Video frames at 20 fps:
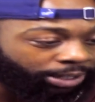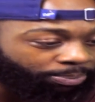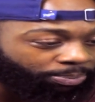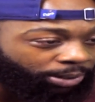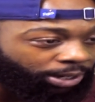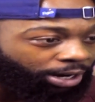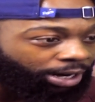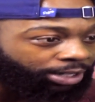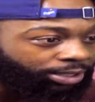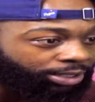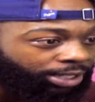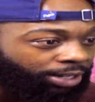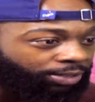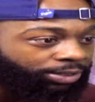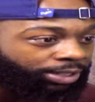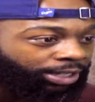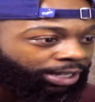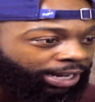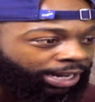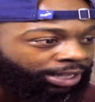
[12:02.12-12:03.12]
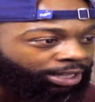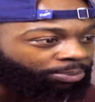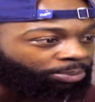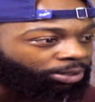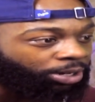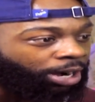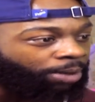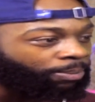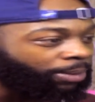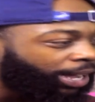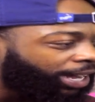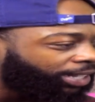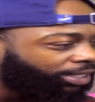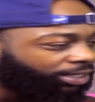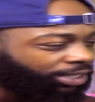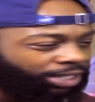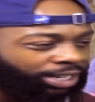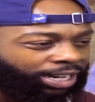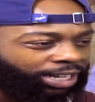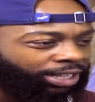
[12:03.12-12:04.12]
we put ourselves together, put our
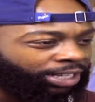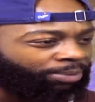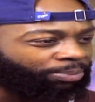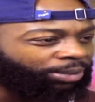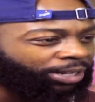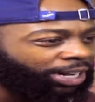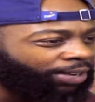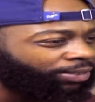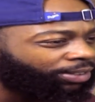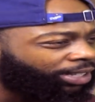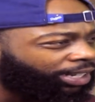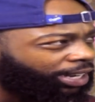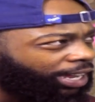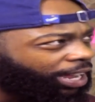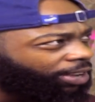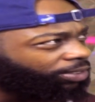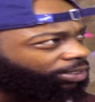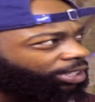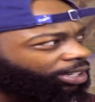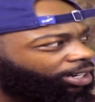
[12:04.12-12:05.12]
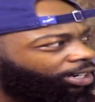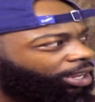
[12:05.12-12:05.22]
minds together, and put everything out